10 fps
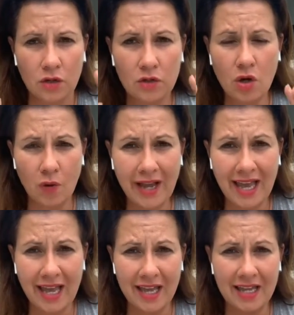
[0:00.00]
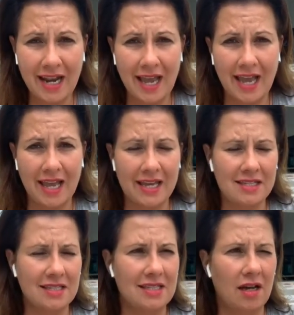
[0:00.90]
go ahead
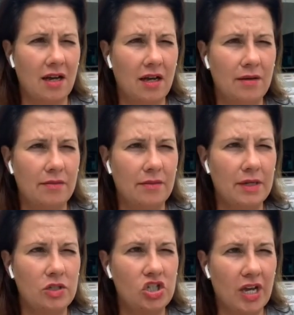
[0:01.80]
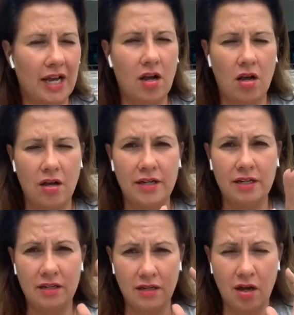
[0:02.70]
and um, check
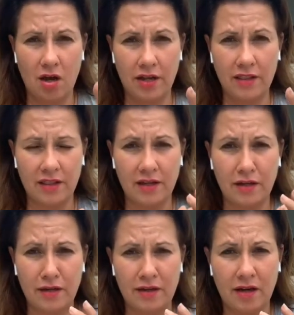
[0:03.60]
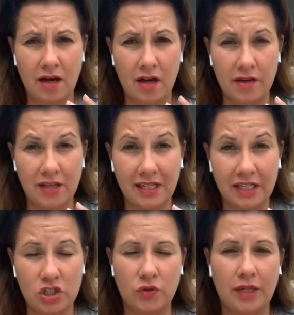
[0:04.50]
on on the on the
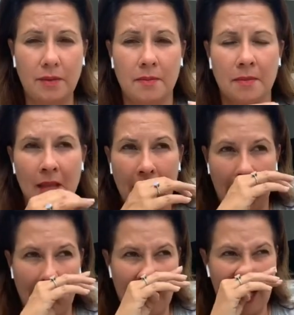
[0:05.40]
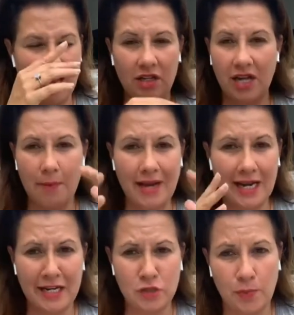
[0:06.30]
link tree and look at my
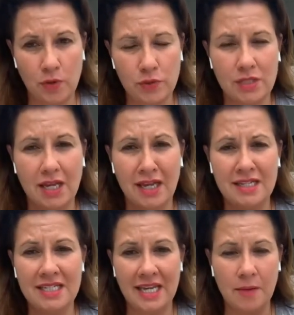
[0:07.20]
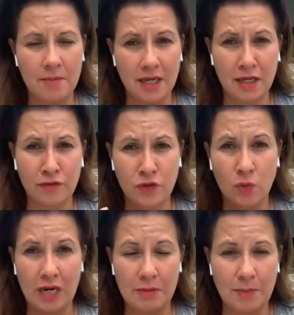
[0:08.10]
latest post and DM me if you
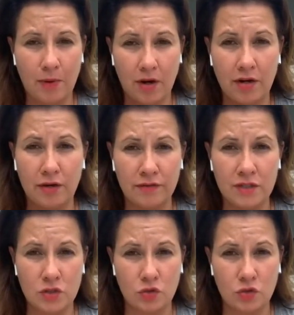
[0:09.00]
want to be part of this